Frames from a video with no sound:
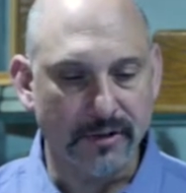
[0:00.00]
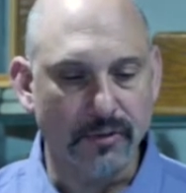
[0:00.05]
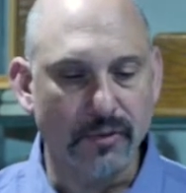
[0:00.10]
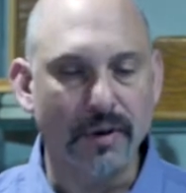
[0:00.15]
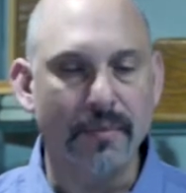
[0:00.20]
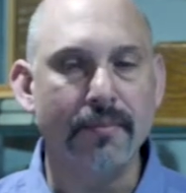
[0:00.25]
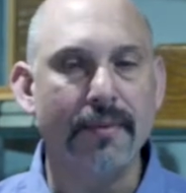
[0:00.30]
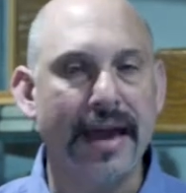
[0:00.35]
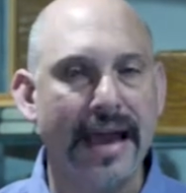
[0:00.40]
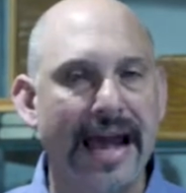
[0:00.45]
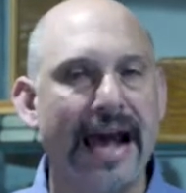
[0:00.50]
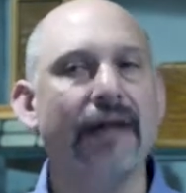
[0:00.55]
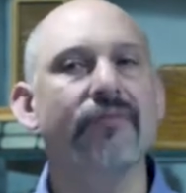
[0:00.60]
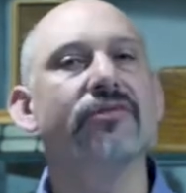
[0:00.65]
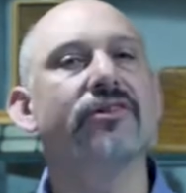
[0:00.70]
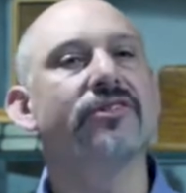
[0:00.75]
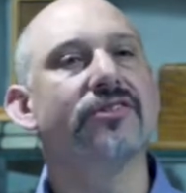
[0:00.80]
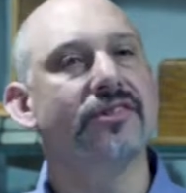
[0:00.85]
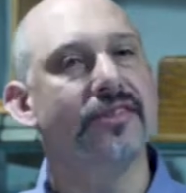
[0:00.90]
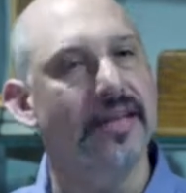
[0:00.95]
we may
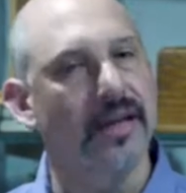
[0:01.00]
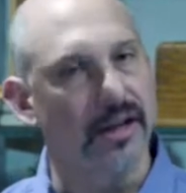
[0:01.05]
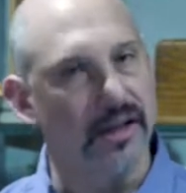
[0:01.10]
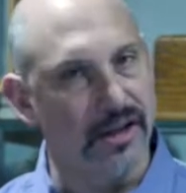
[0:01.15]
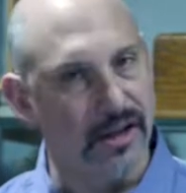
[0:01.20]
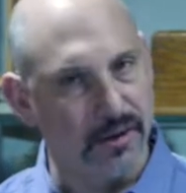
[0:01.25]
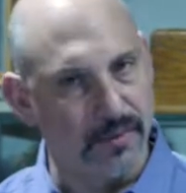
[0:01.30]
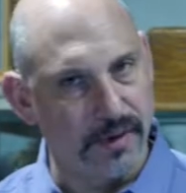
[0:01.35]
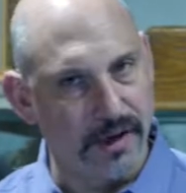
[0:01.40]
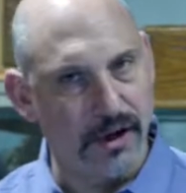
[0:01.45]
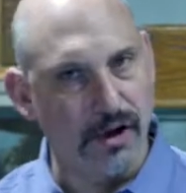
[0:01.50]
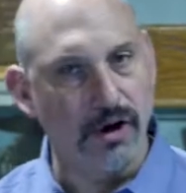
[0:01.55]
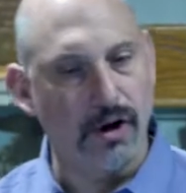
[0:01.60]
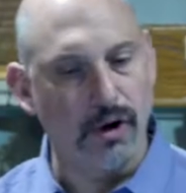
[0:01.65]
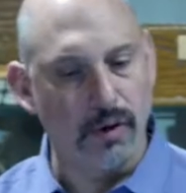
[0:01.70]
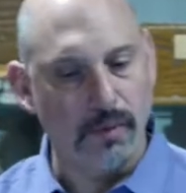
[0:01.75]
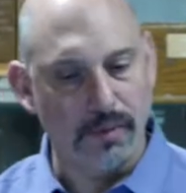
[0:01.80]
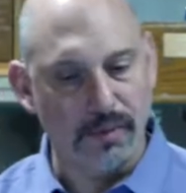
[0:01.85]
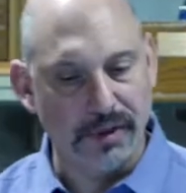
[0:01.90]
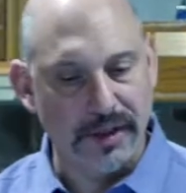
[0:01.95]
have still a little bit of
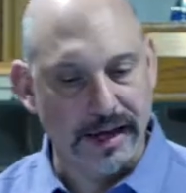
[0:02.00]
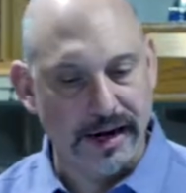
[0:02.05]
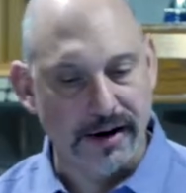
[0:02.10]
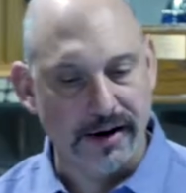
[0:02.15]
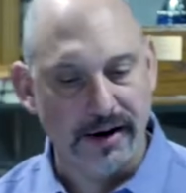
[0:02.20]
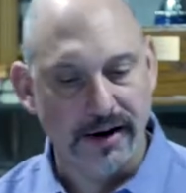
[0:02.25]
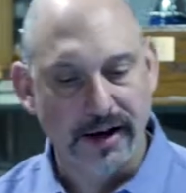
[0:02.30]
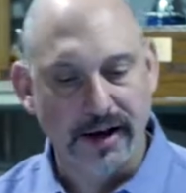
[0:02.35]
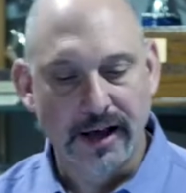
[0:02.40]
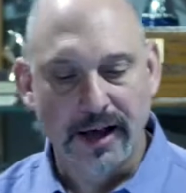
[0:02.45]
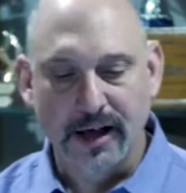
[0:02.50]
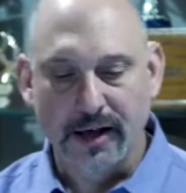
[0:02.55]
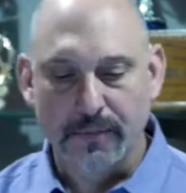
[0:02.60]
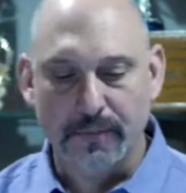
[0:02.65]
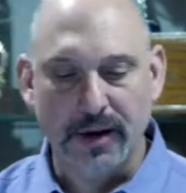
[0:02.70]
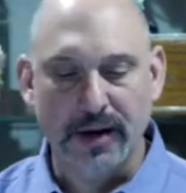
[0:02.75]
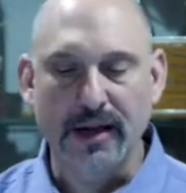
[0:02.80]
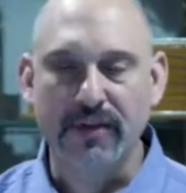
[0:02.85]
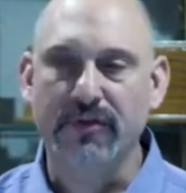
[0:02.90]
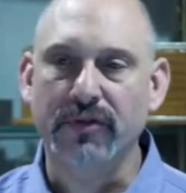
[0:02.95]
hope there.
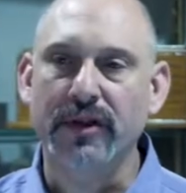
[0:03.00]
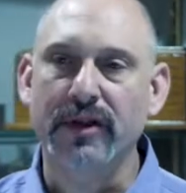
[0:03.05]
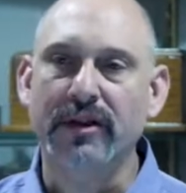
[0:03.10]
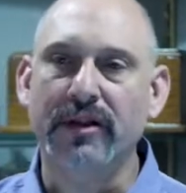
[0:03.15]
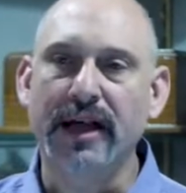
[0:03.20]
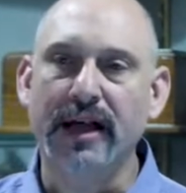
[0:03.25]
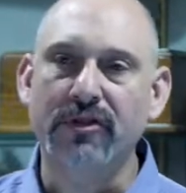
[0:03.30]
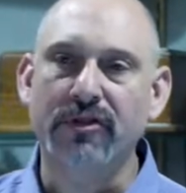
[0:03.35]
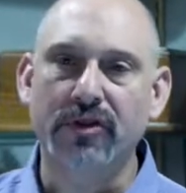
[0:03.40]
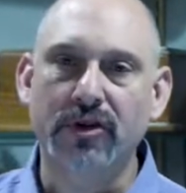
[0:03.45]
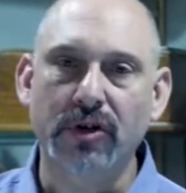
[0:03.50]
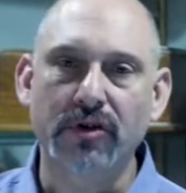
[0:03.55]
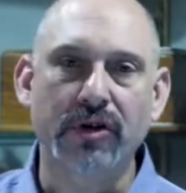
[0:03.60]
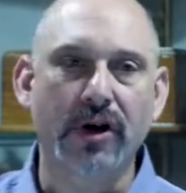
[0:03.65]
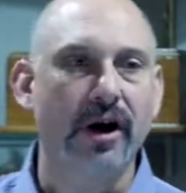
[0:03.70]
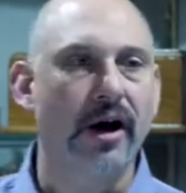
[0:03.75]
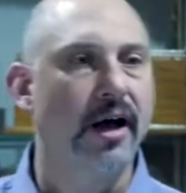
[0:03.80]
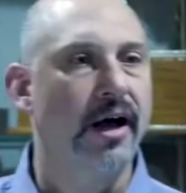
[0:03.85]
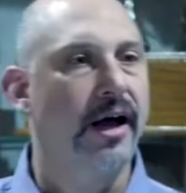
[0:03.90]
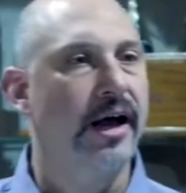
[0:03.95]
But if the testicles are
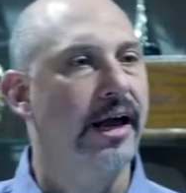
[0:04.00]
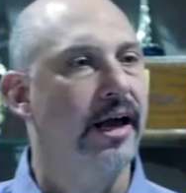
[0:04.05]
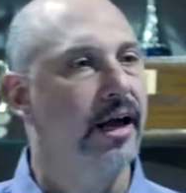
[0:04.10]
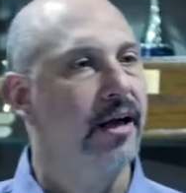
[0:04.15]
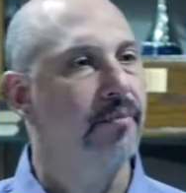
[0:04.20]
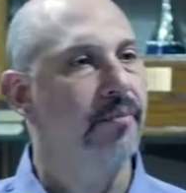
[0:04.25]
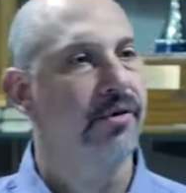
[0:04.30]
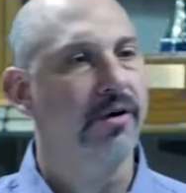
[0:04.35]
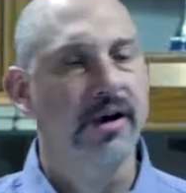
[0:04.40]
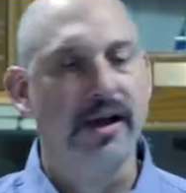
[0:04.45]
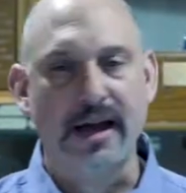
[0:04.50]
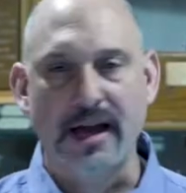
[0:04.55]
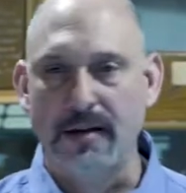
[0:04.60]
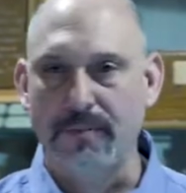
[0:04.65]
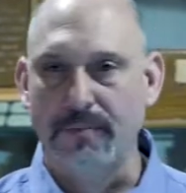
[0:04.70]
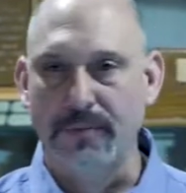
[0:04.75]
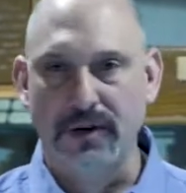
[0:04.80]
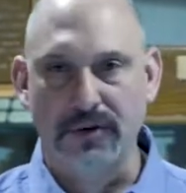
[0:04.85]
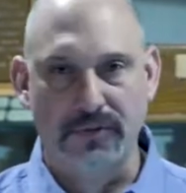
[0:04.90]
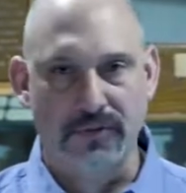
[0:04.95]
high up or
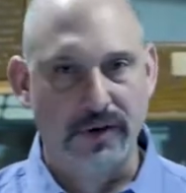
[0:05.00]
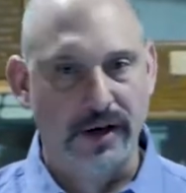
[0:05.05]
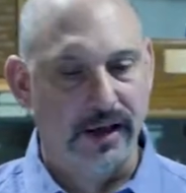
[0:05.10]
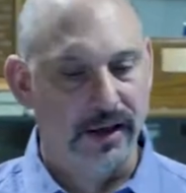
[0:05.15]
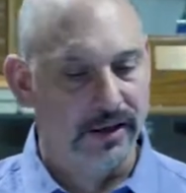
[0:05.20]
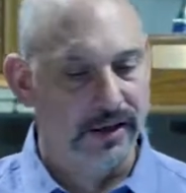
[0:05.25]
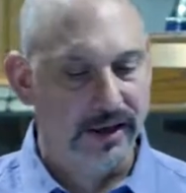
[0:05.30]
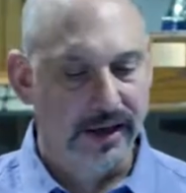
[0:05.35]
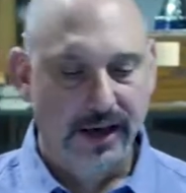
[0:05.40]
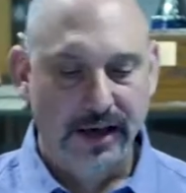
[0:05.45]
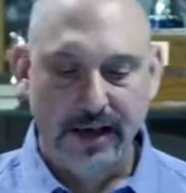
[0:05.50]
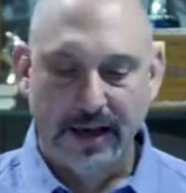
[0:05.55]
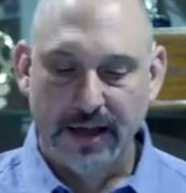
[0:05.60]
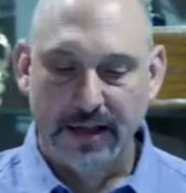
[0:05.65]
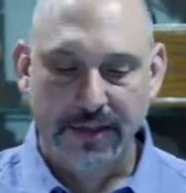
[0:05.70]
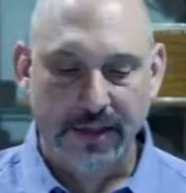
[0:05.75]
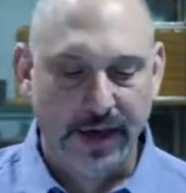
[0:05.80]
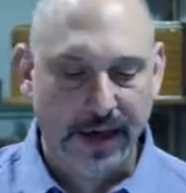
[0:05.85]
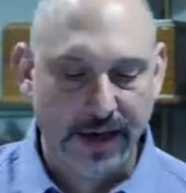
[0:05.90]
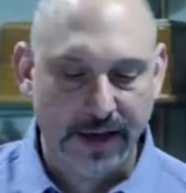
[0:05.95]
can't be felt,
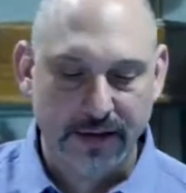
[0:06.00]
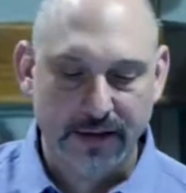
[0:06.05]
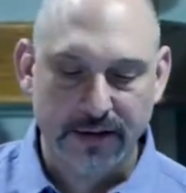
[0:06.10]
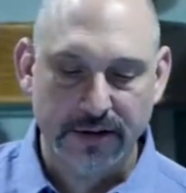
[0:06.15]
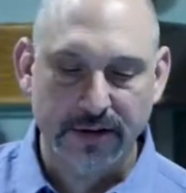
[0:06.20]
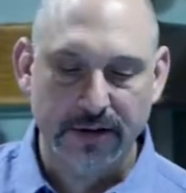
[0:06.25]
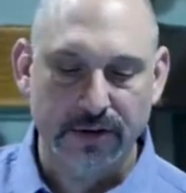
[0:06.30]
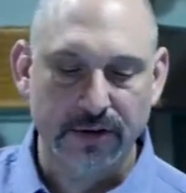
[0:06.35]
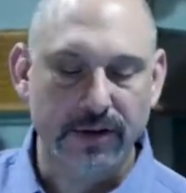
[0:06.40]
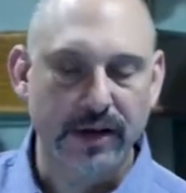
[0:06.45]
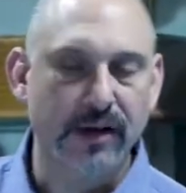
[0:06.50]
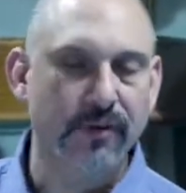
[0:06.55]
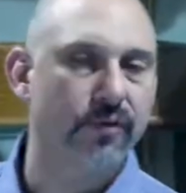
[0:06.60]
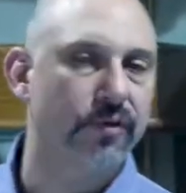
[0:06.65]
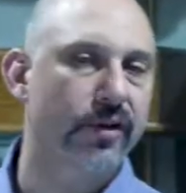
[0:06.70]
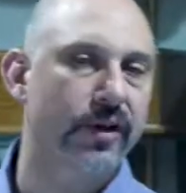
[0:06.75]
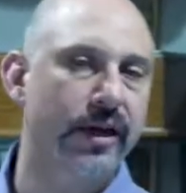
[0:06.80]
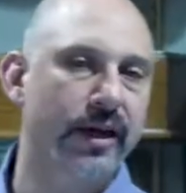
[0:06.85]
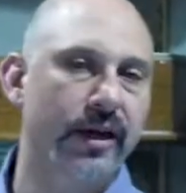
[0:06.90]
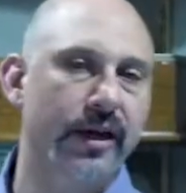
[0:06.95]
then
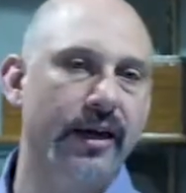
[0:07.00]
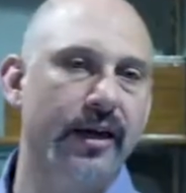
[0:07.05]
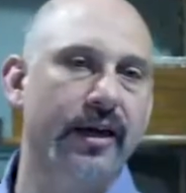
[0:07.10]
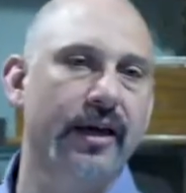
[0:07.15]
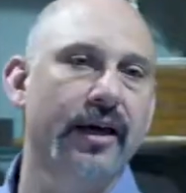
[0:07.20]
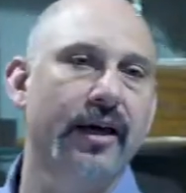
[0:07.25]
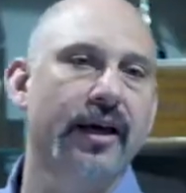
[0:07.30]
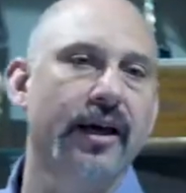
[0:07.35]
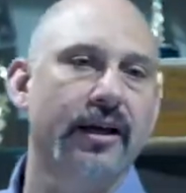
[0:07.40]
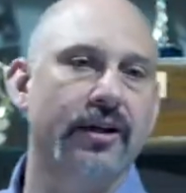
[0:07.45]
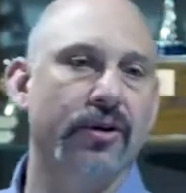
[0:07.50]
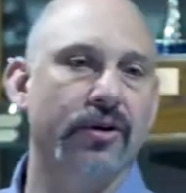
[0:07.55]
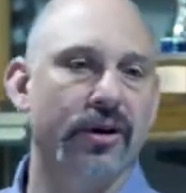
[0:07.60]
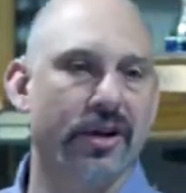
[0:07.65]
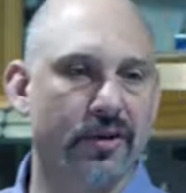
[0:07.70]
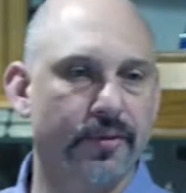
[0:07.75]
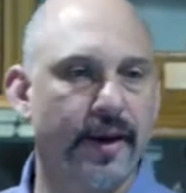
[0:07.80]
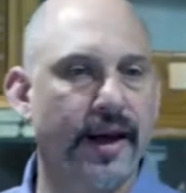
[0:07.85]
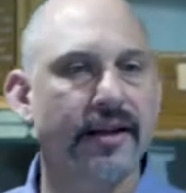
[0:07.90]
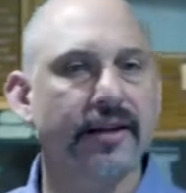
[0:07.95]
definitely don't
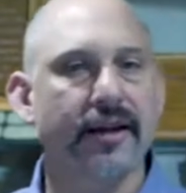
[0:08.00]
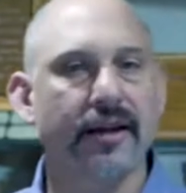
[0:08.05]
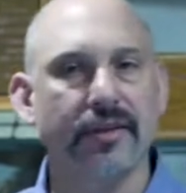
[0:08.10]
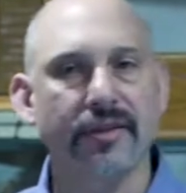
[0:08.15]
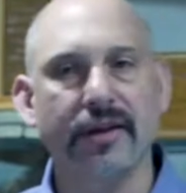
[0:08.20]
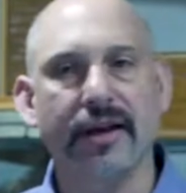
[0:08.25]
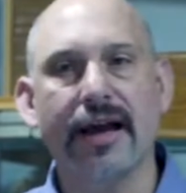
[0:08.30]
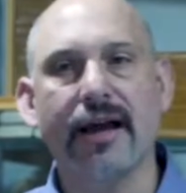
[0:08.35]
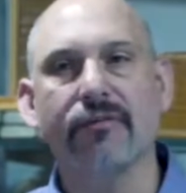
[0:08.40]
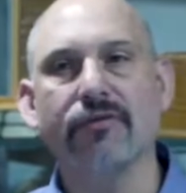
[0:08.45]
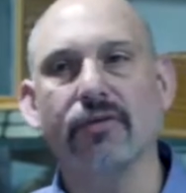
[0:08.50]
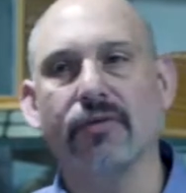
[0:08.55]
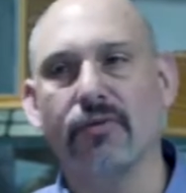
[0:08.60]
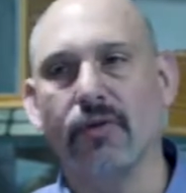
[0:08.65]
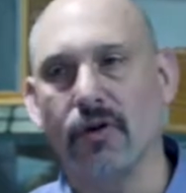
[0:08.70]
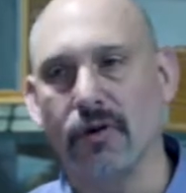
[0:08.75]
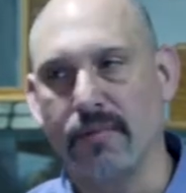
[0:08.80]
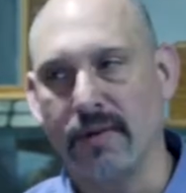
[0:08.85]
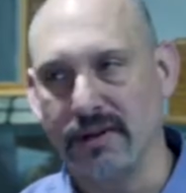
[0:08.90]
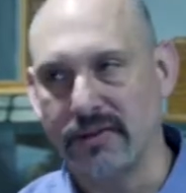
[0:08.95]
expect anything after
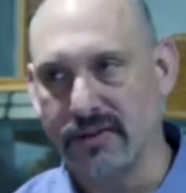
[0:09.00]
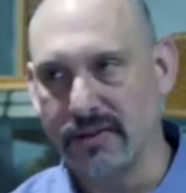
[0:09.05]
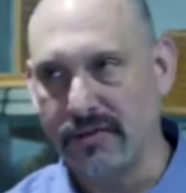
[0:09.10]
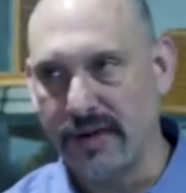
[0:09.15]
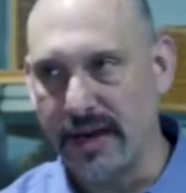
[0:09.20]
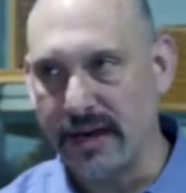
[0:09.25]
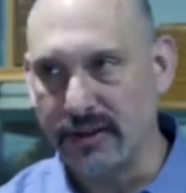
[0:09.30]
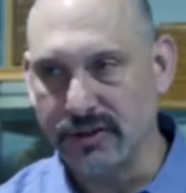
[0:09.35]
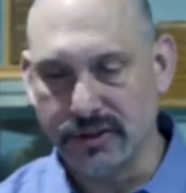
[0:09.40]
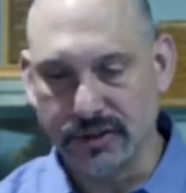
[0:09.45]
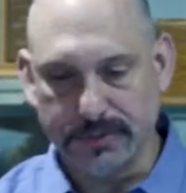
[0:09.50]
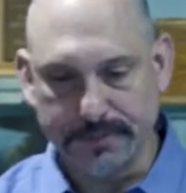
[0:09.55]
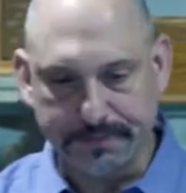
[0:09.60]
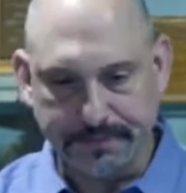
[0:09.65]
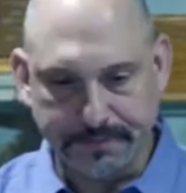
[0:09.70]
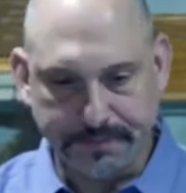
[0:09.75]
4 months of age.